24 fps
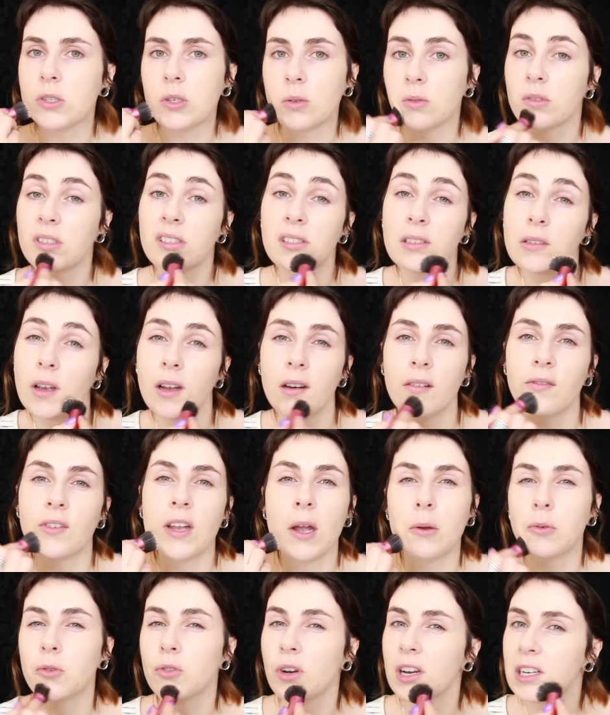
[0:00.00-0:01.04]
so kind of
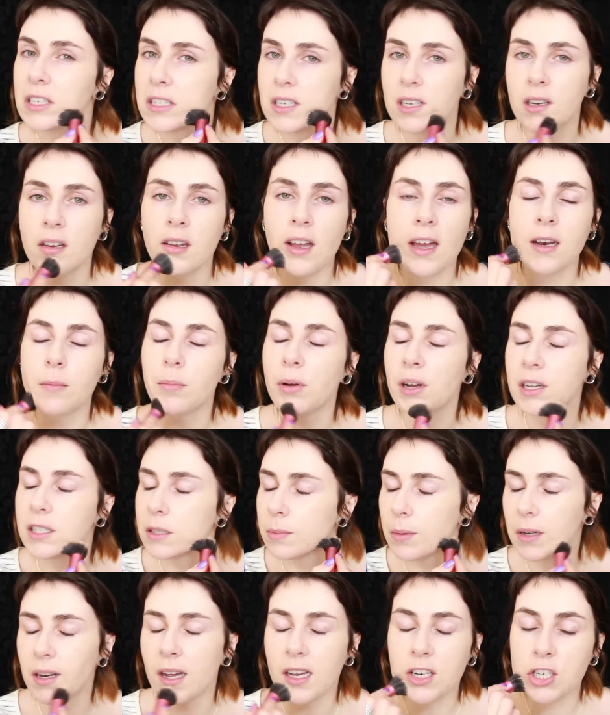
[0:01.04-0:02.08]
counteracting any
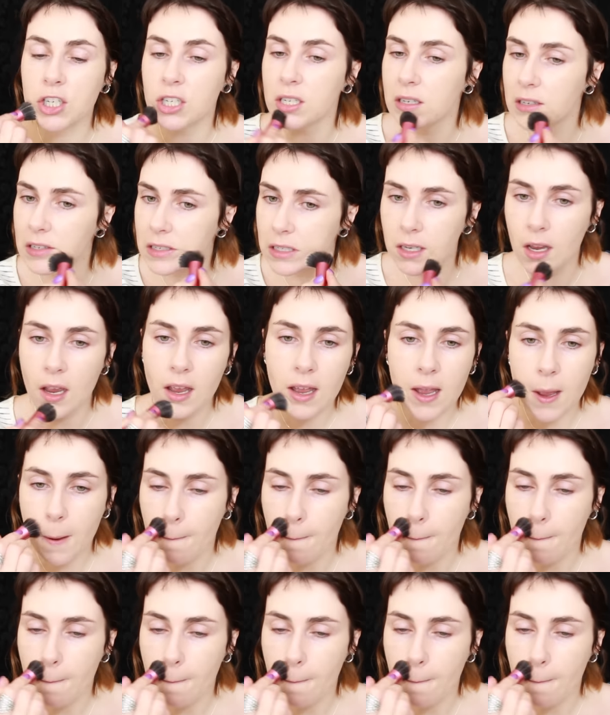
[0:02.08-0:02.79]
possible ashiness,